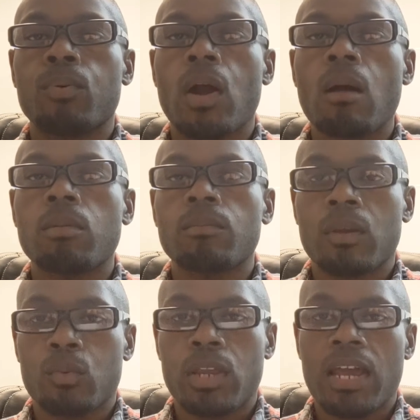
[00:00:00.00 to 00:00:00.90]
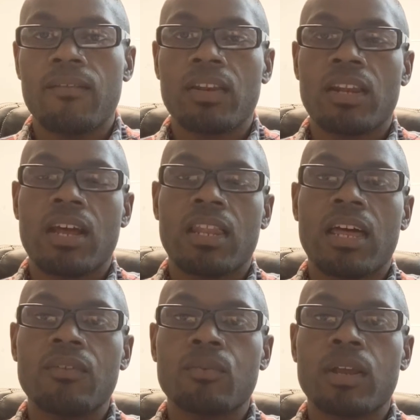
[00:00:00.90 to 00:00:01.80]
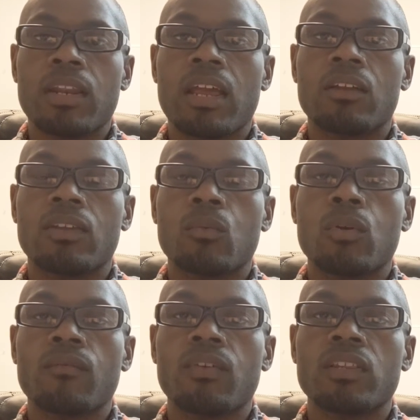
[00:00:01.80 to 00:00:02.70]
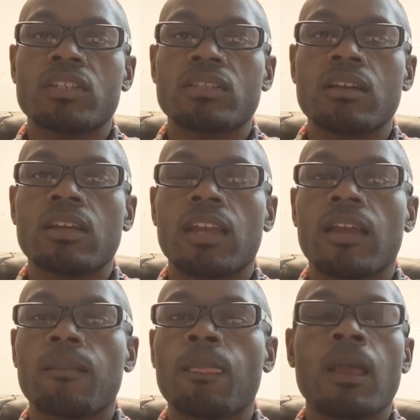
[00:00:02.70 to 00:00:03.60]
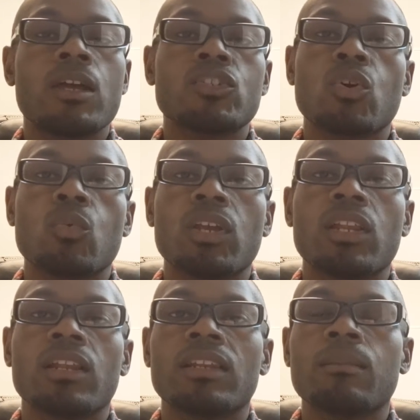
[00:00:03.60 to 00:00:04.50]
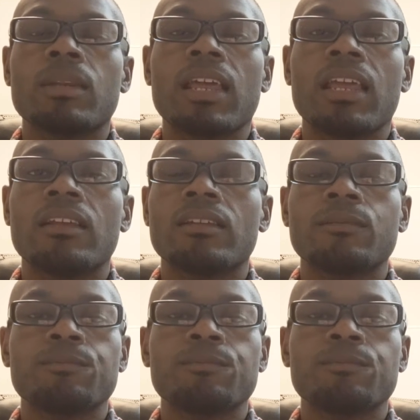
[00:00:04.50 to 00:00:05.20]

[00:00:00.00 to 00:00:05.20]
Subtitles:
problem that we're having in our life right now, that we're feeling stuck in. So we can eliminate,